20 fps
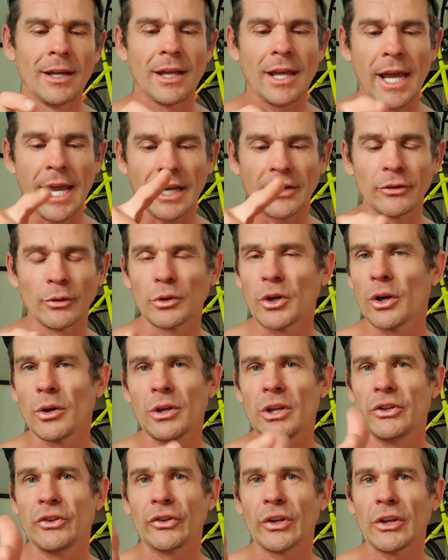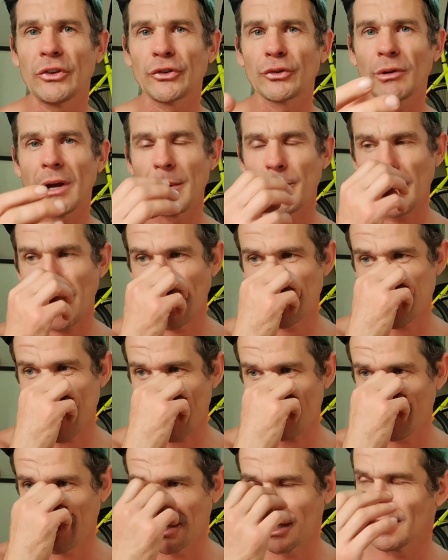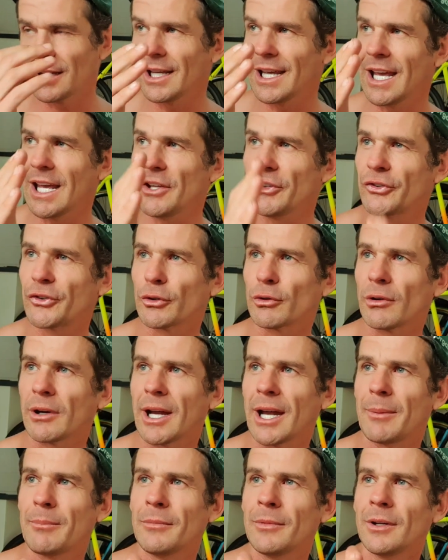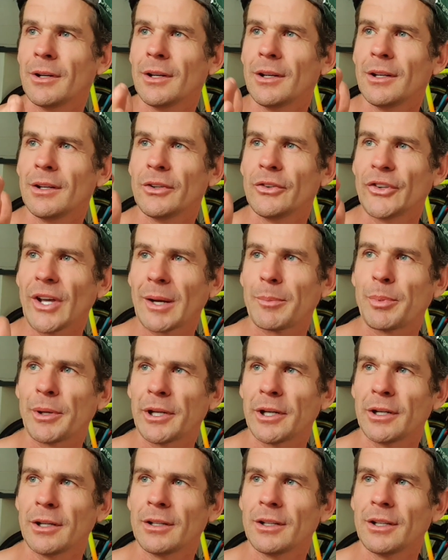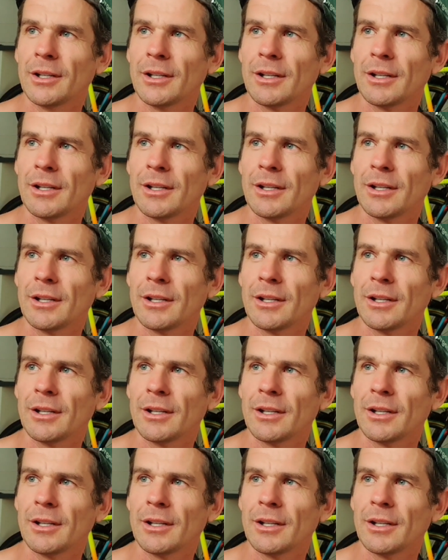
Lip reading: Go to his Instagram page, Zach Bitter. Instagram, Zach Bitter.